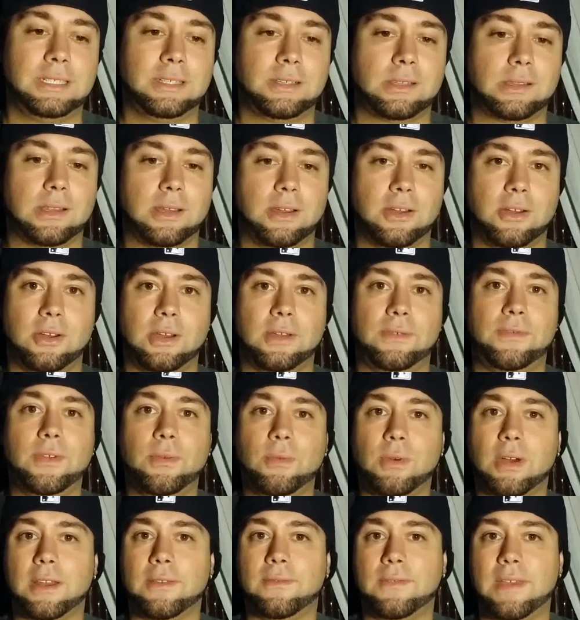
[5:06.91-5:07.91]
So if
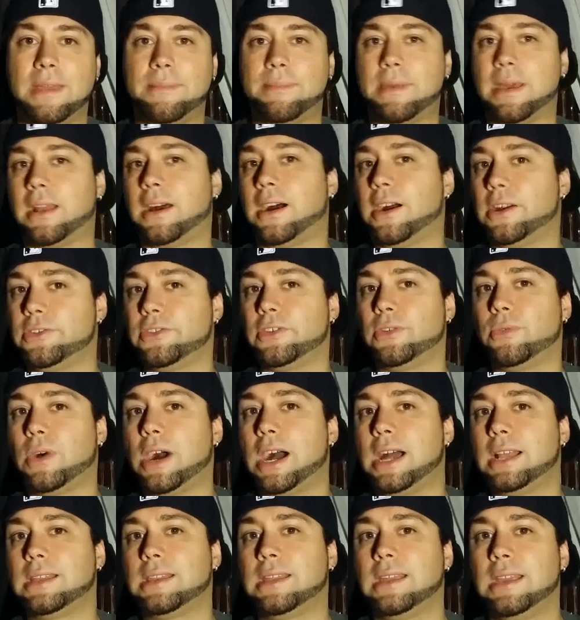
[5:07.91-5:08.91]
you want to vape at 100
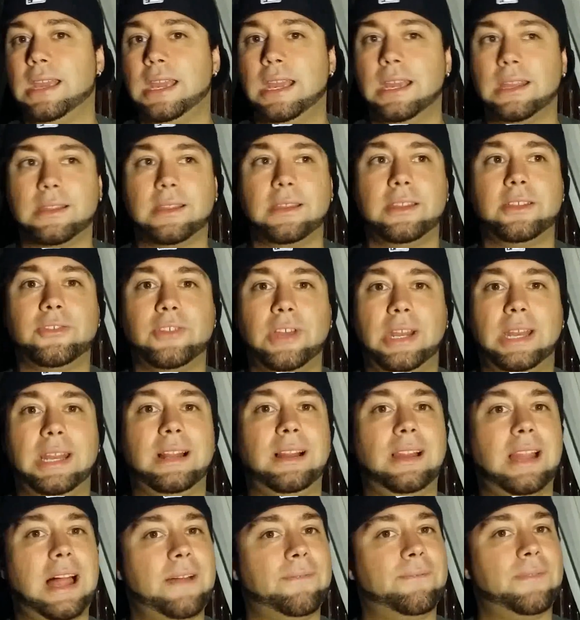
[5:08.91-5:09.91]
watts, it's going to drain it
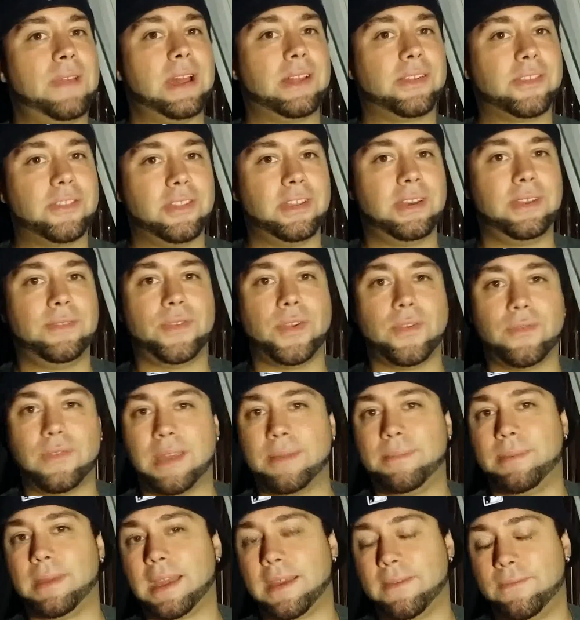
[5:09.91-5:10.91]
a lot faster than if you're
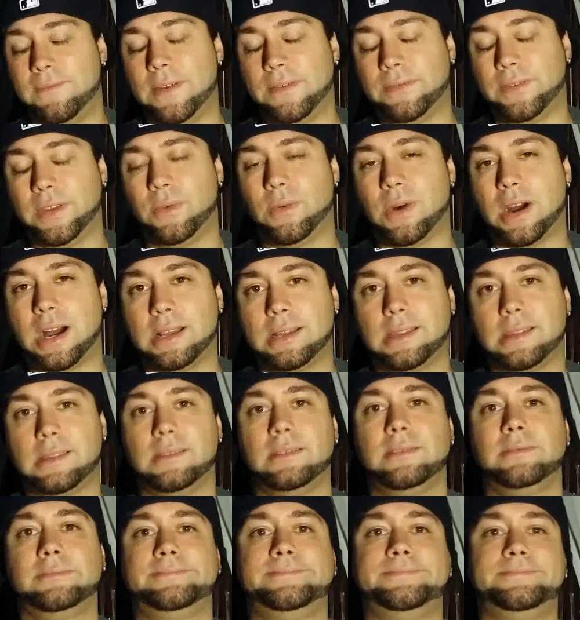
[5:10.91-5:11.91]
vaping at 50 watts.
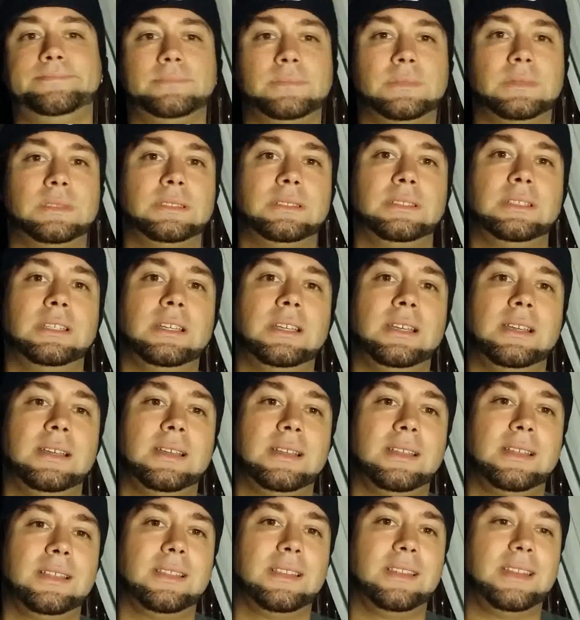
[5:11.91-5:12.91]

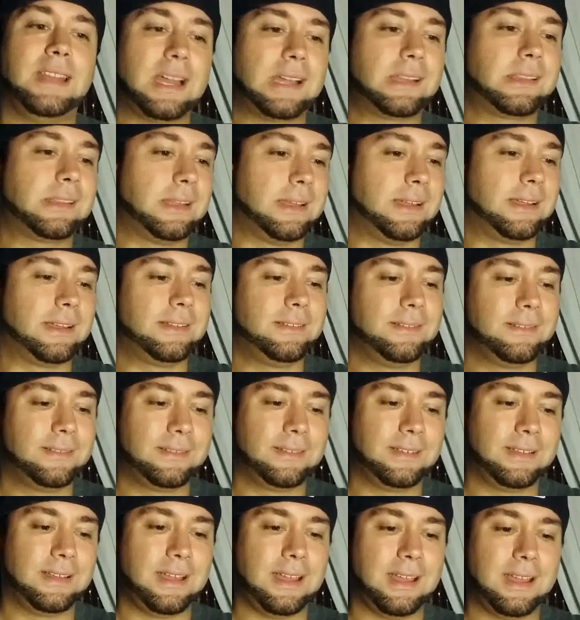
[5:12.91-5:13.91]
The next thing,
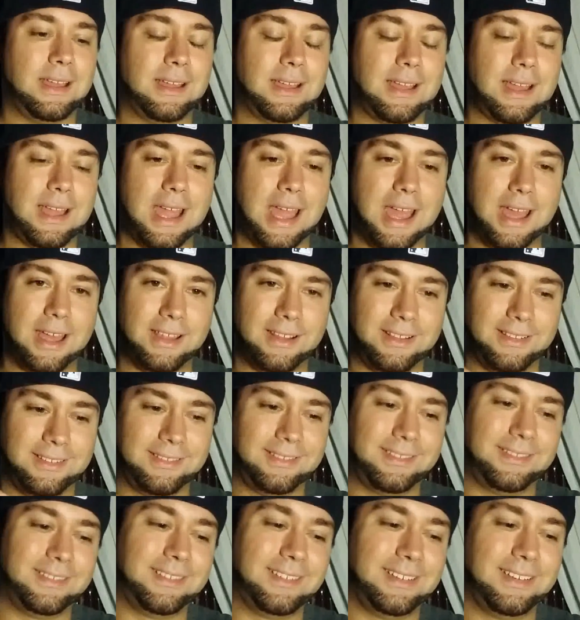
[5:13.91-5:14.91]
and
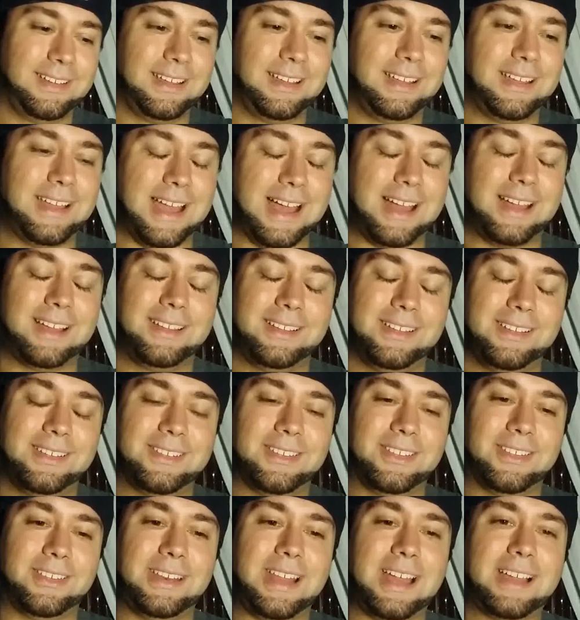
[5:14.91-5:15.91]
yeah,
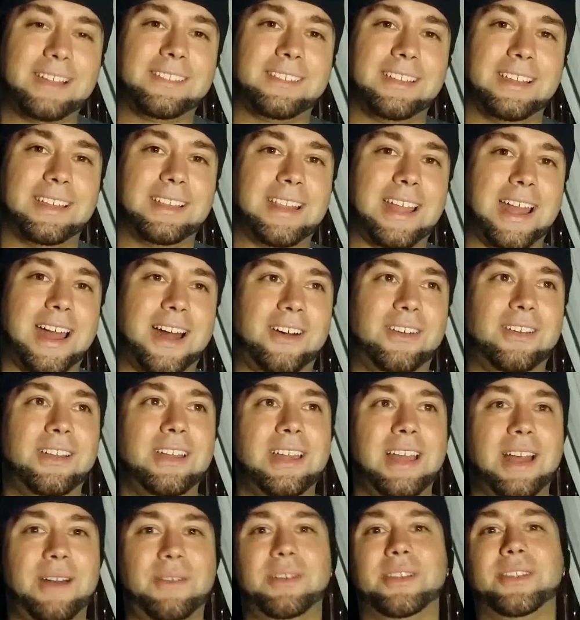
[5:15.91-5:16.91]
so the next thing now
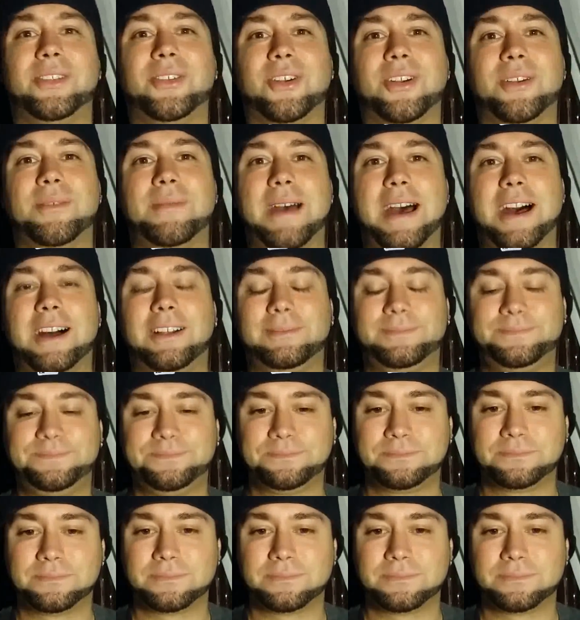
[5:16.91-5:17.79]
I want to talk about,